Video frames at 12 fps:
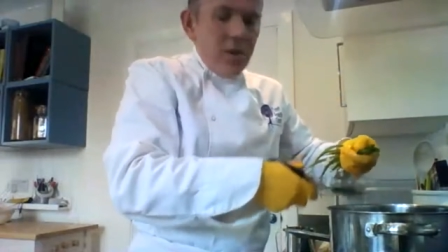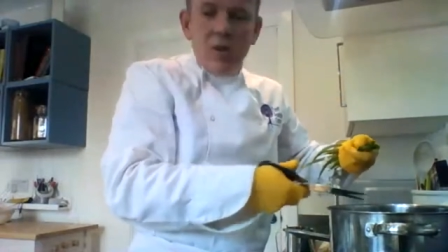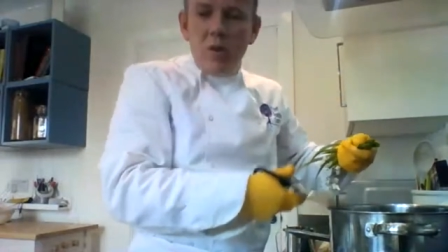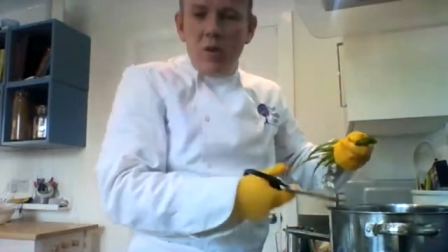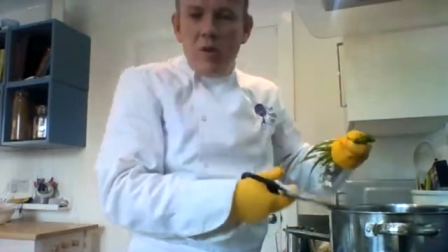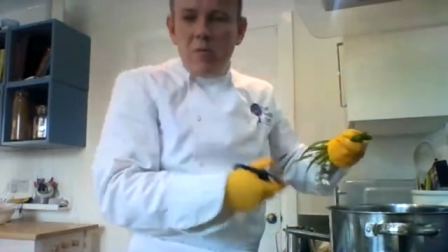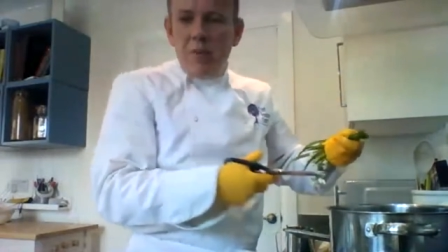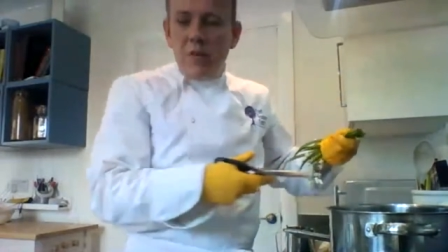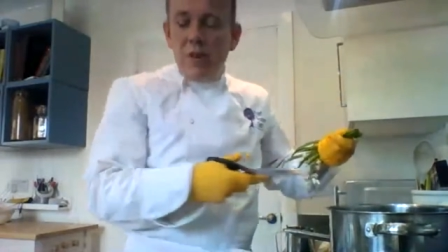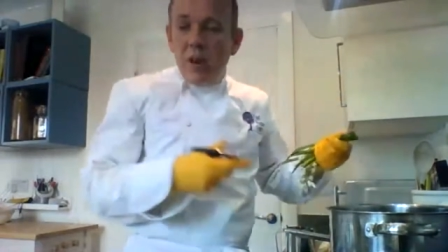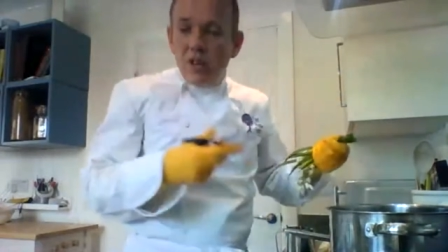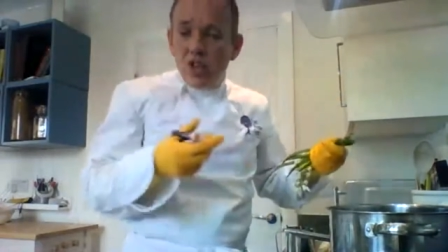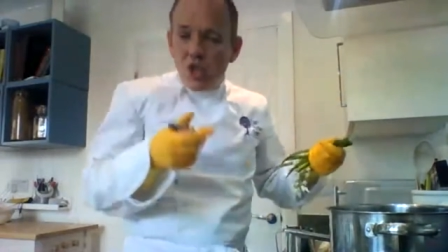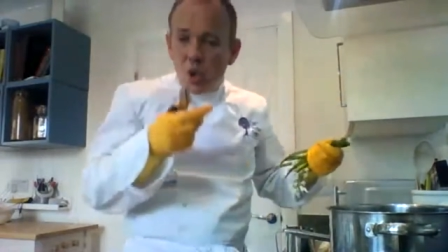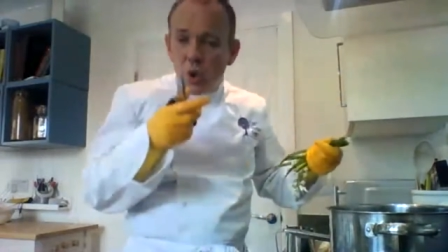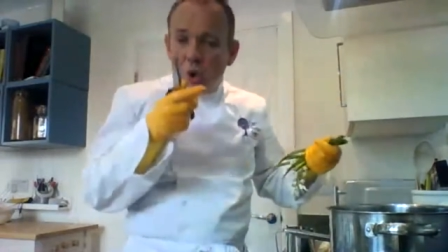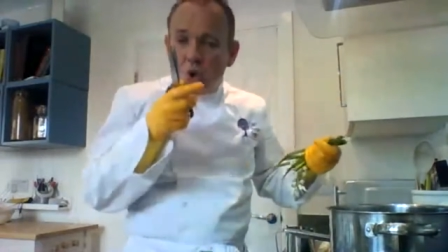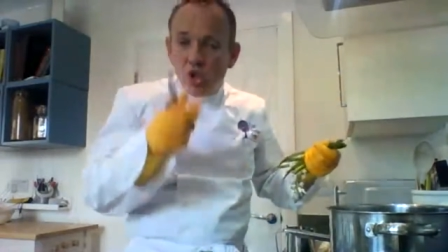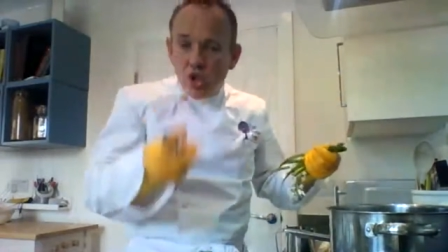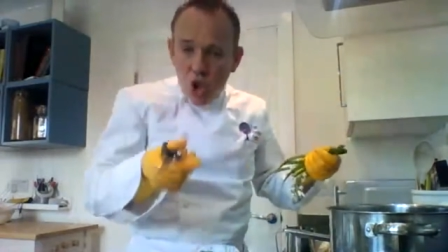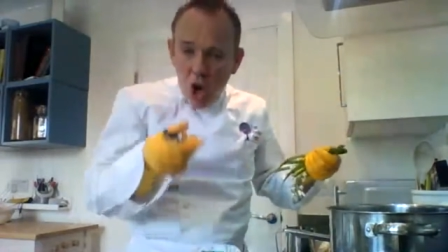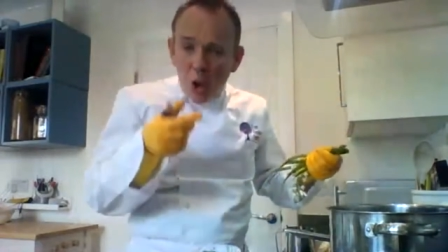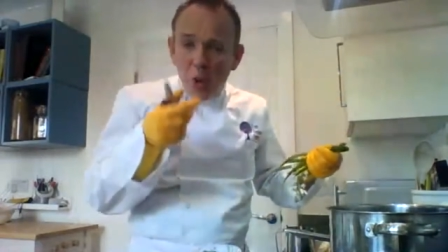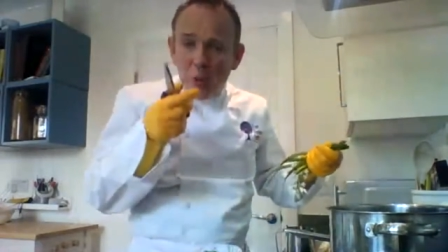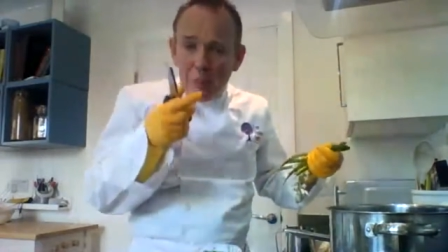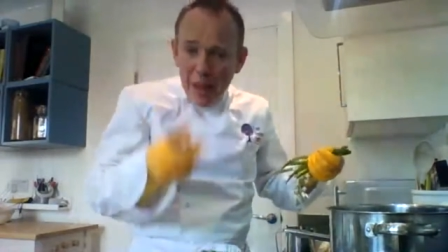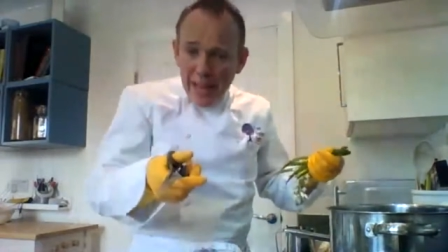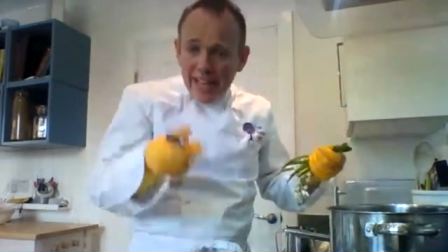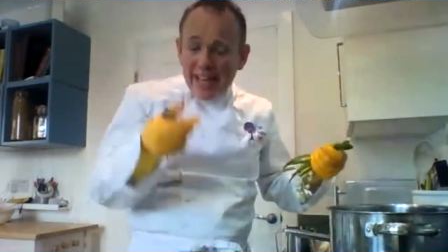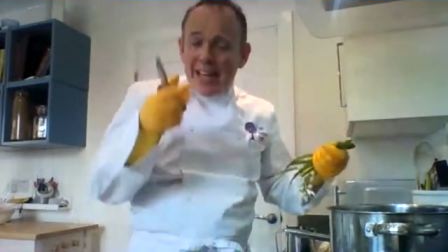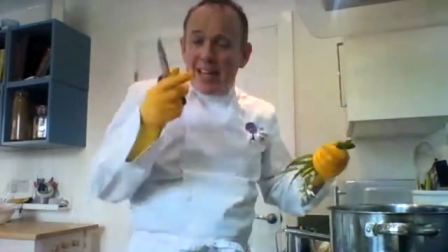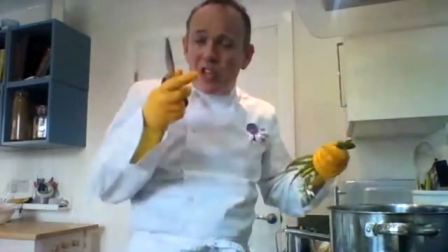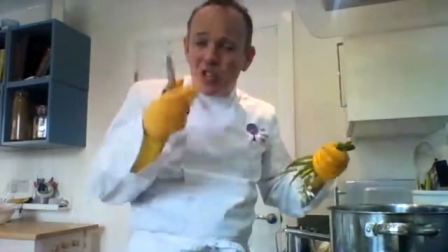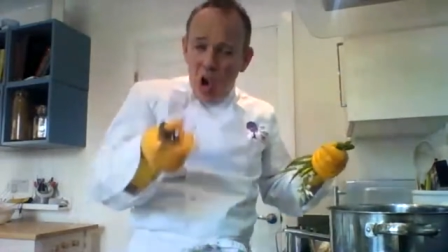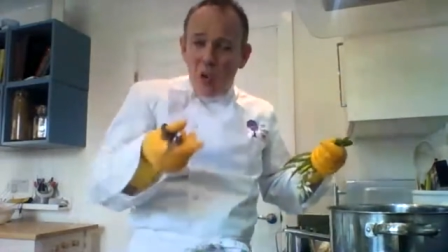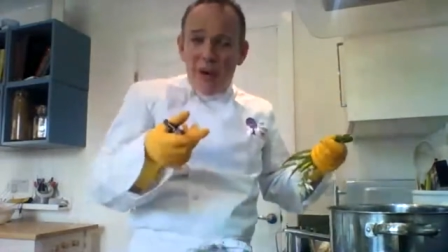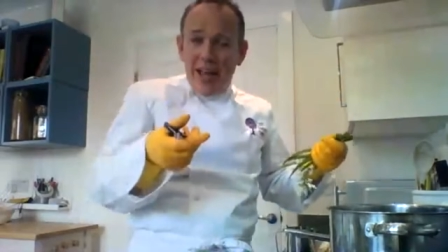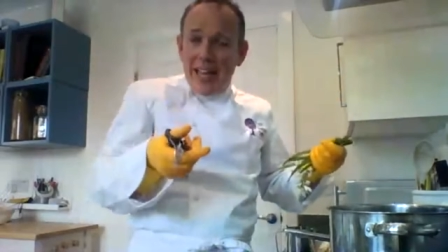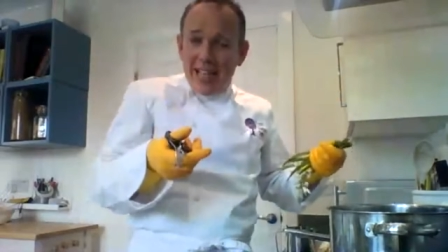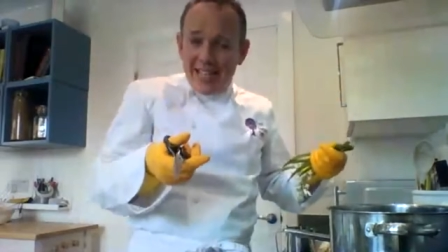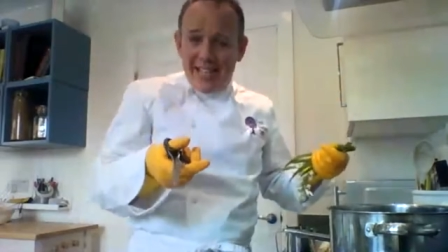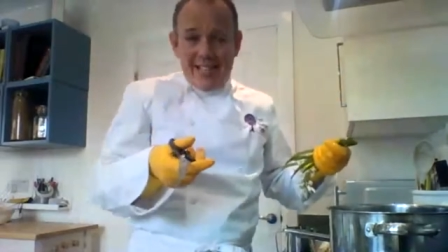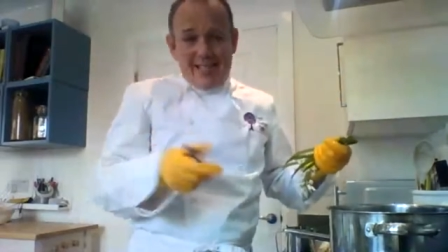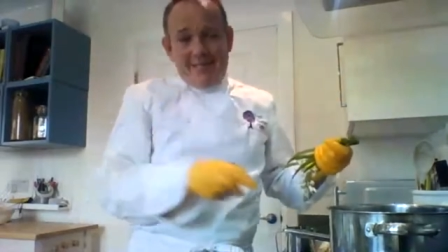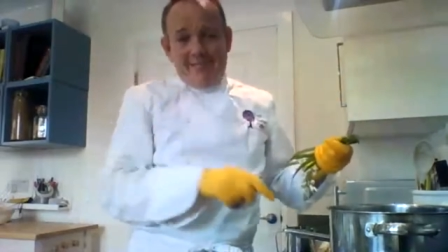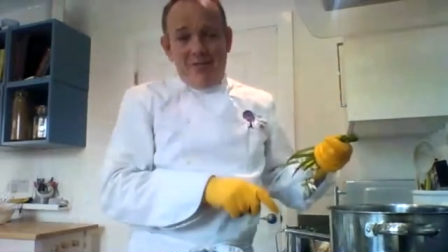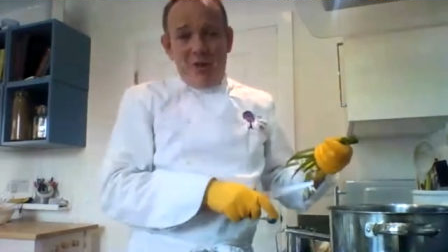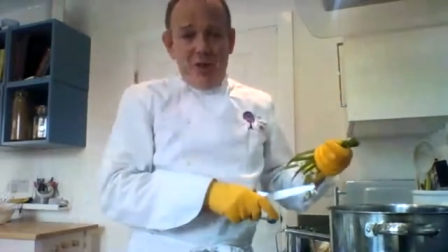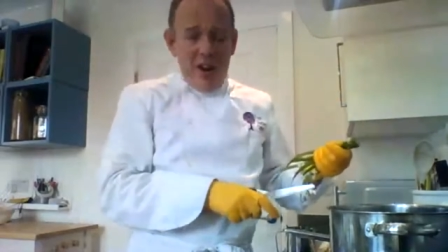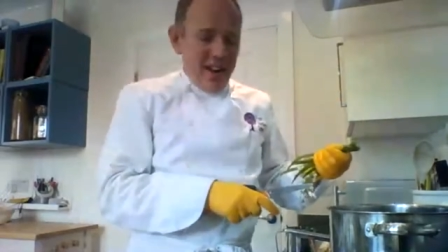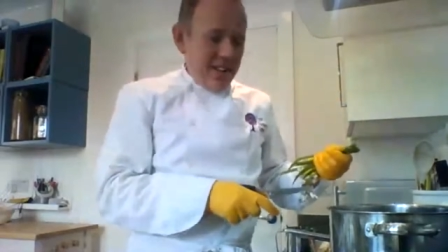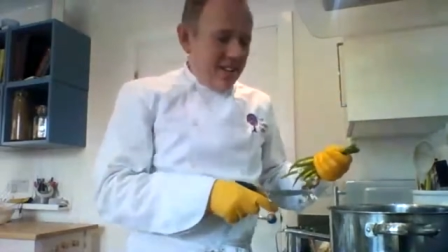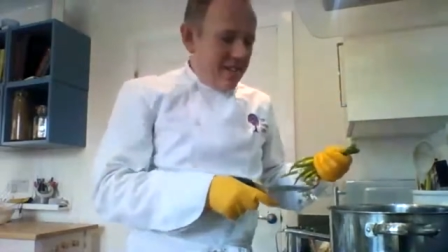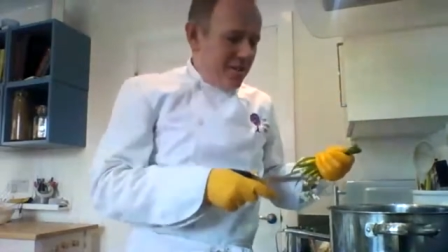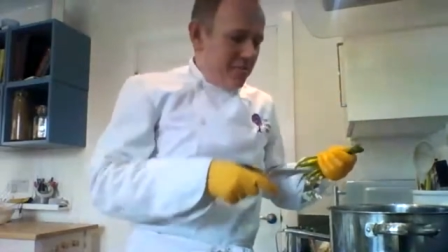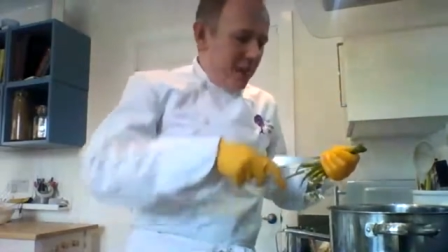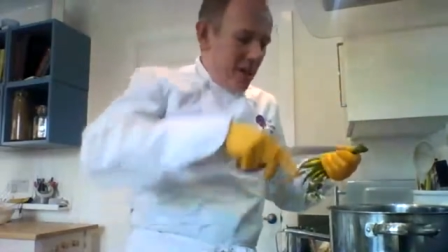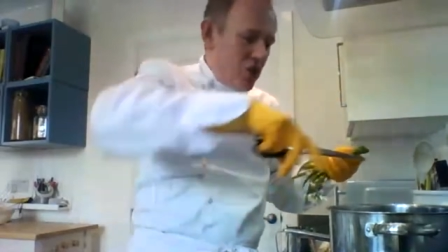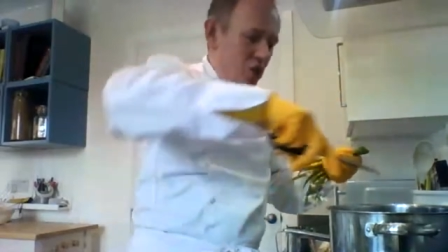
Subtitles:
But if you're unsure, don't pick it and don't eat it. All right, just make